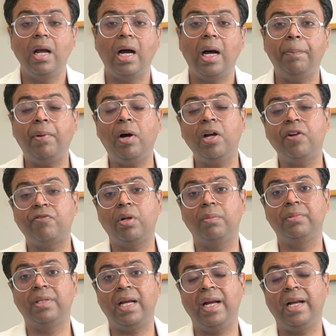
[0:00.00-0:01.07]
Apart
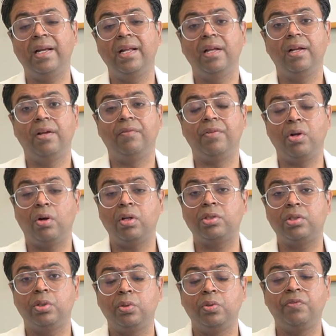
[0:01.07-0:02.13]
from that, we
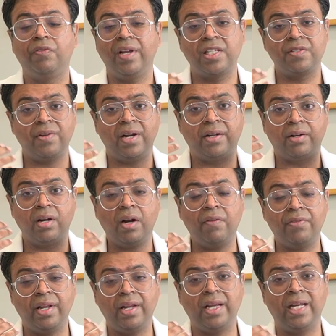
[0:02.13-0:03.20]
also do face fat
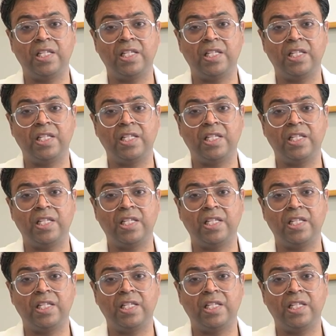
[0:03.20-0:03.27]
grafting,